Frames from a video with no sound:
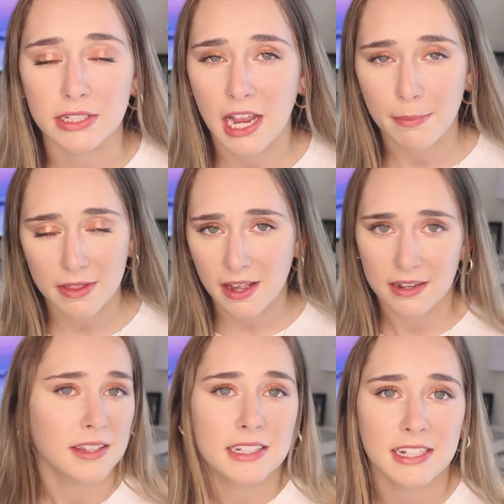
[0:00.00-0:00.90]
was happy that I
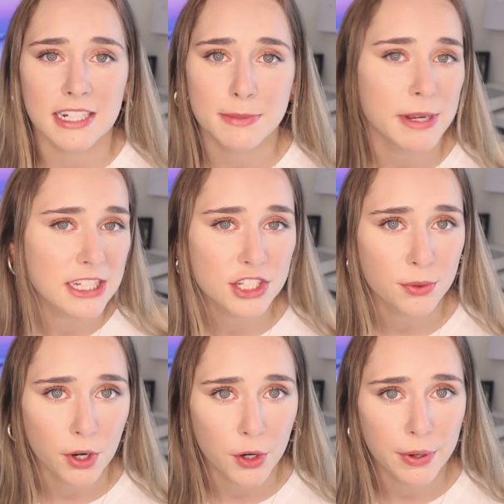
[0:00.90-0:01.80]
at least had a space to
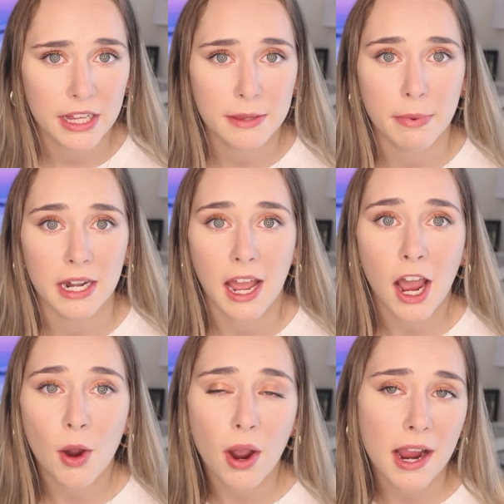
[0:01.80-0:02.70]
work with. But
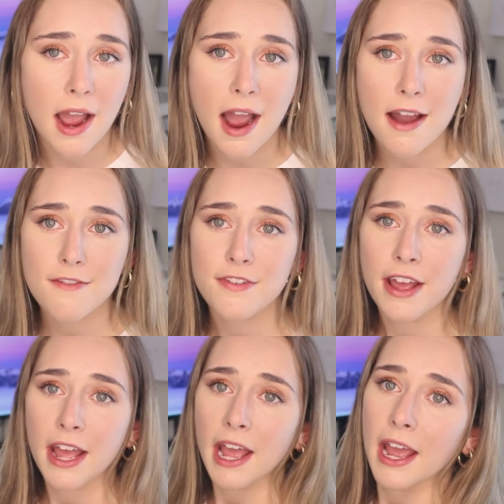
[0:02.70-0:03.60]
now I have
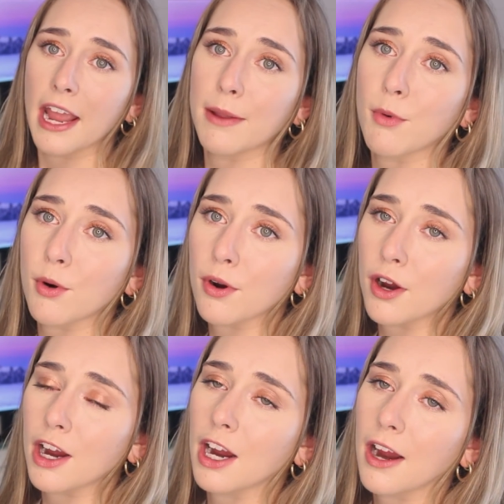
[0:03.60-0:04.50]
a
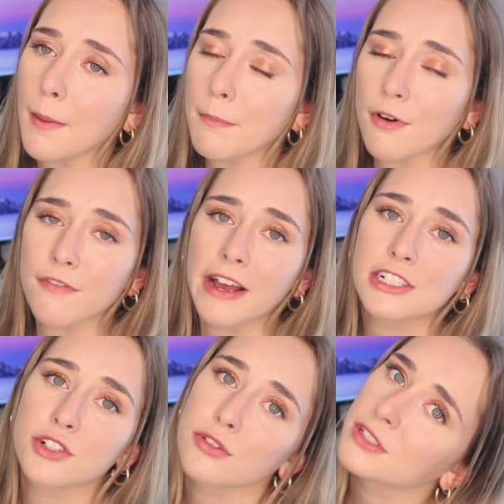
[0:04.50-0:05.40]
more
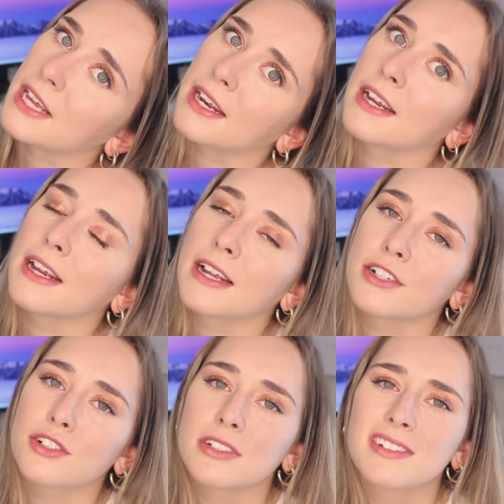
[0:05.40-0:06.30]
professional setting and
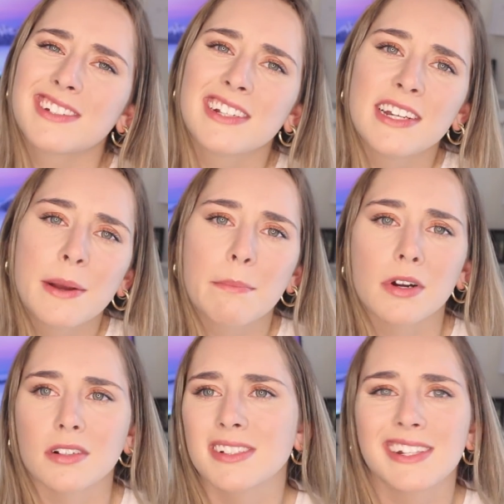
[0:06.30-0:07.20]
just
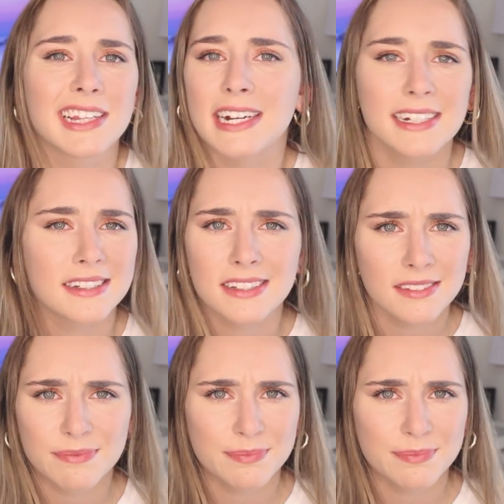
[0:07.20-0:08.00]
personalized